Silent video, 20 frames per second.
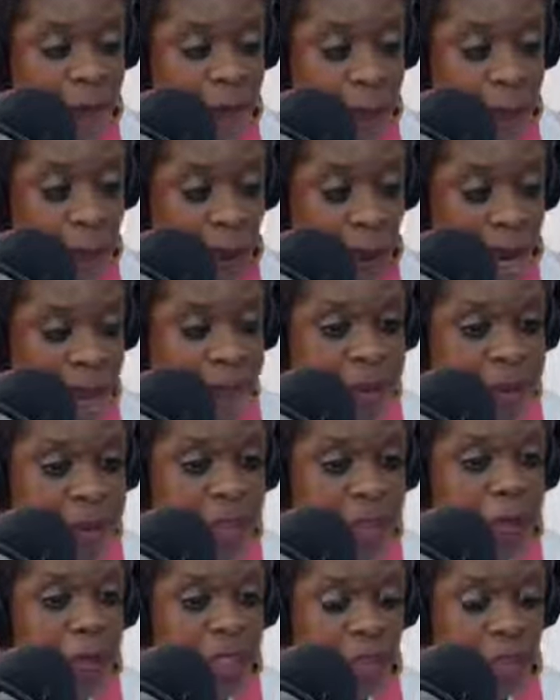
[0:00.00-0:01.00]
white
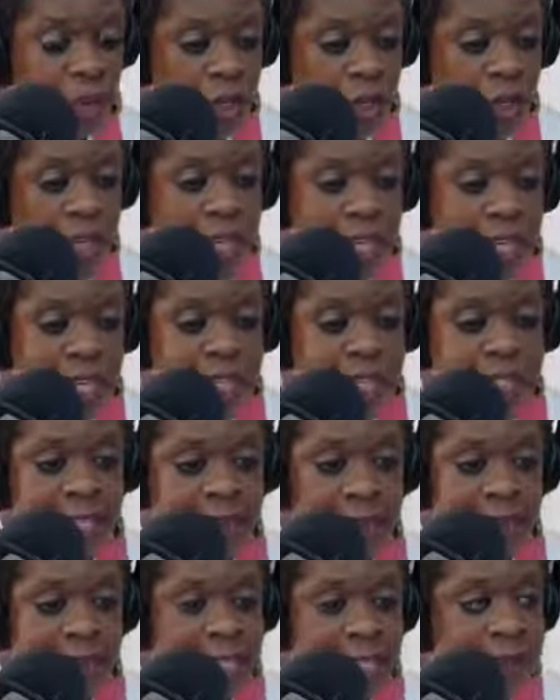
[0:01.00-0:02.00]
people are not creating as
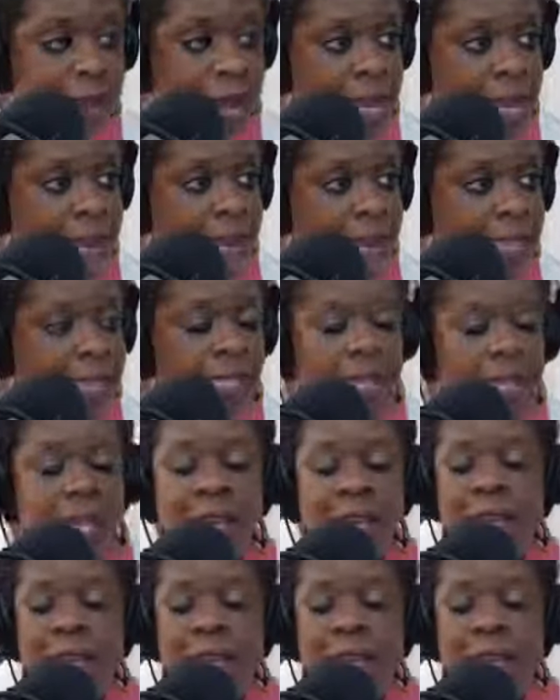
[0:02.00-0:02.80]
many babies,